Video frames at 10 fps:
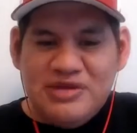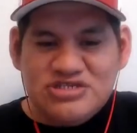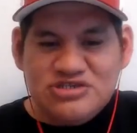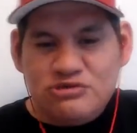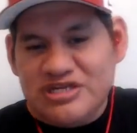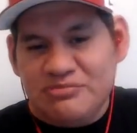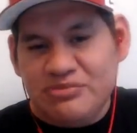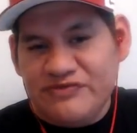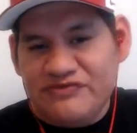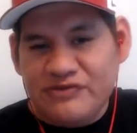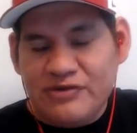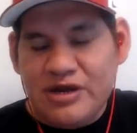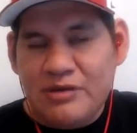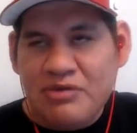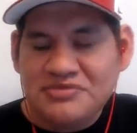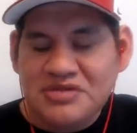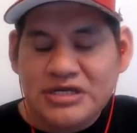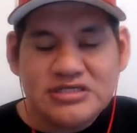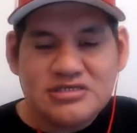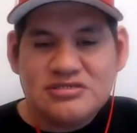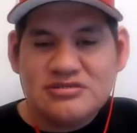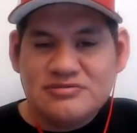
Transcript: made your own template for uh, pop sockets.